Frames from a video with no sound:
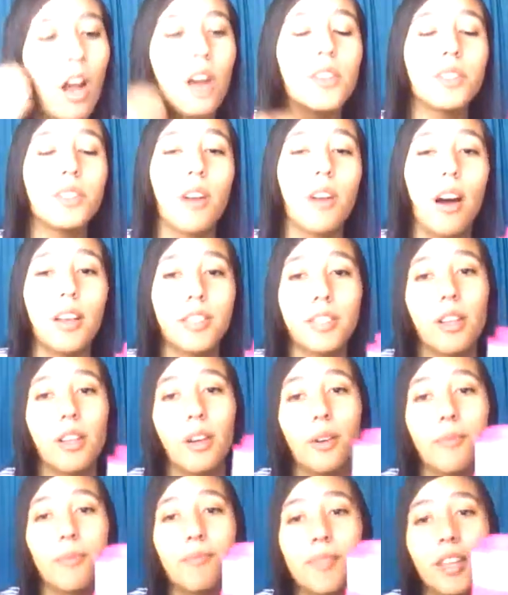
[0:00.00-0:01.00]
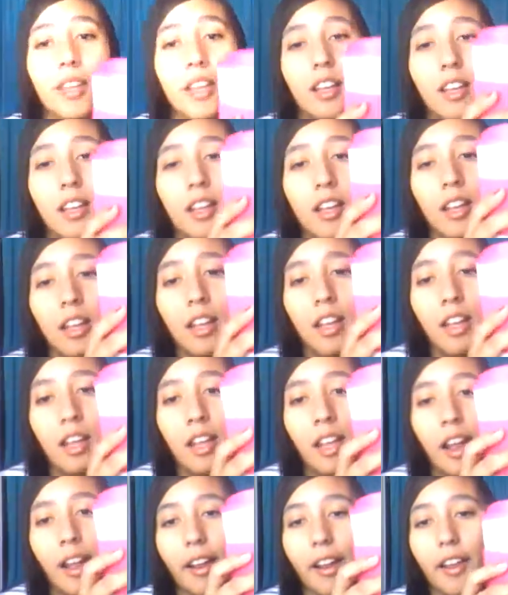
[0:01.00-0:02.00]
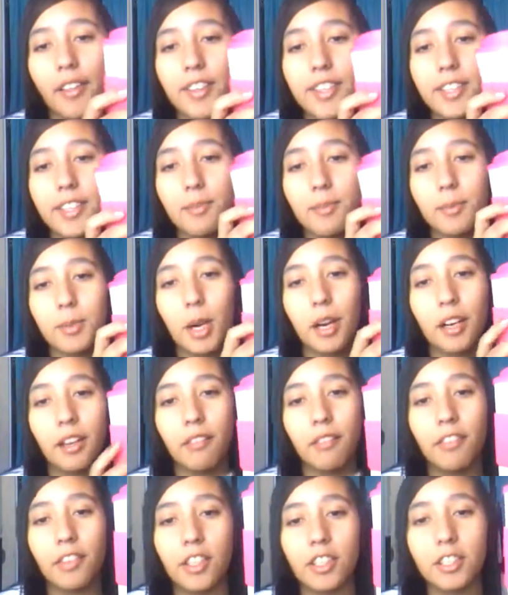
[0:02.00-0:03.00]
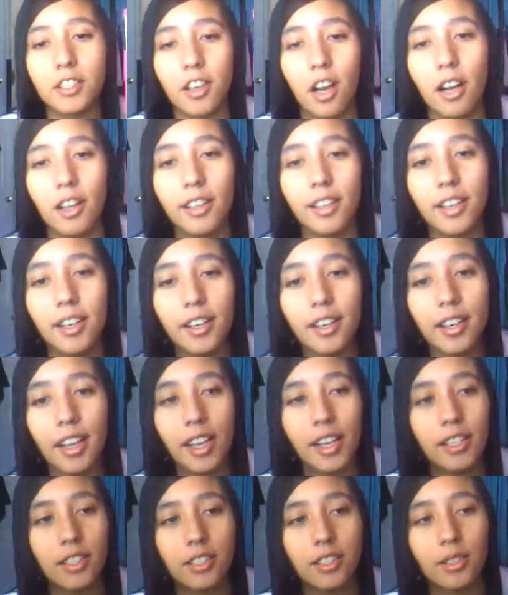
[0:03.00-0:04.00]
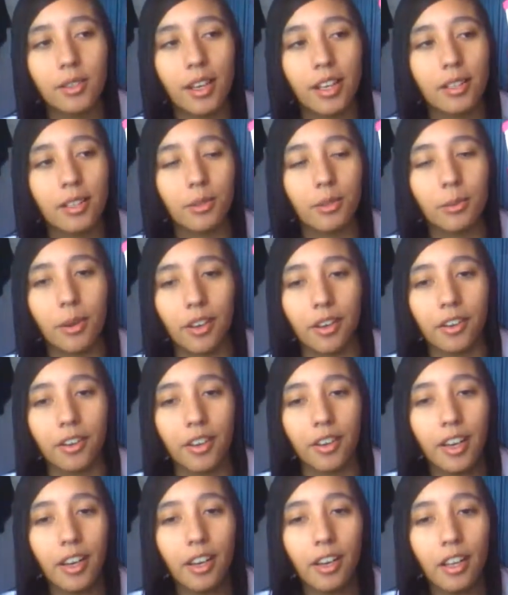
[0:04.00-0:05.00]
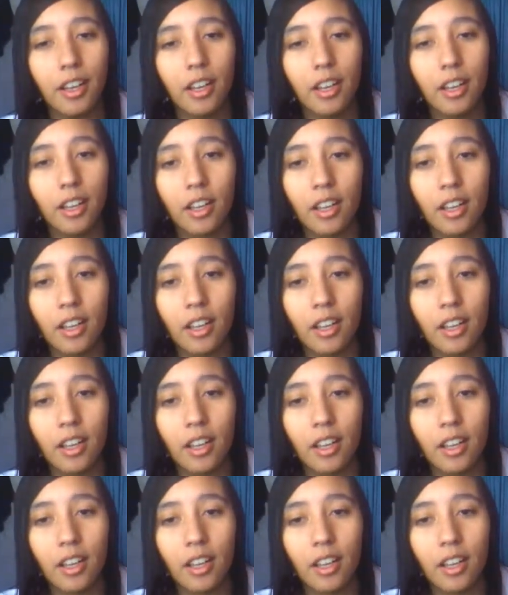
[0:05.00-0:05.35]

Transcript: Also, also, I got this from Target for a dollar in case you guys are wondering.